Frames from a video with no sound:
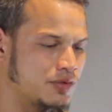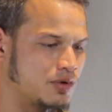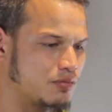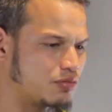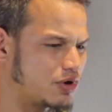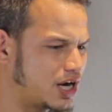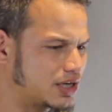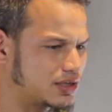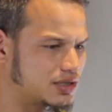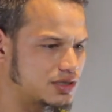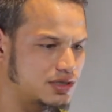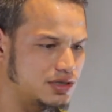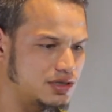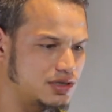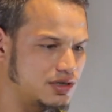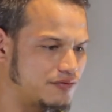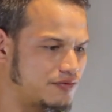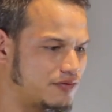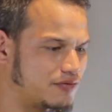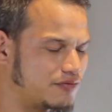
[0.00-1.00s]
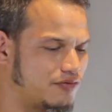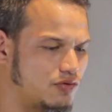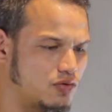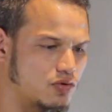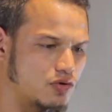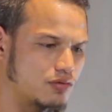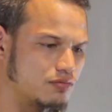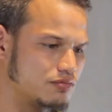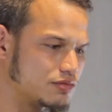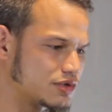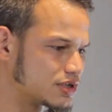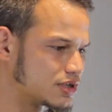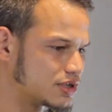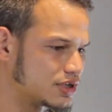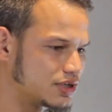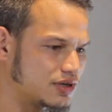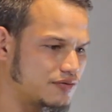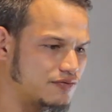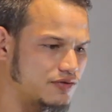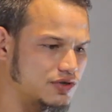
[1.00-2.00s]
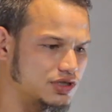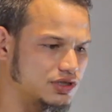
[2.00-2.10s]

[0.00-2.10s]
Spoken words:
practice the different forms and the different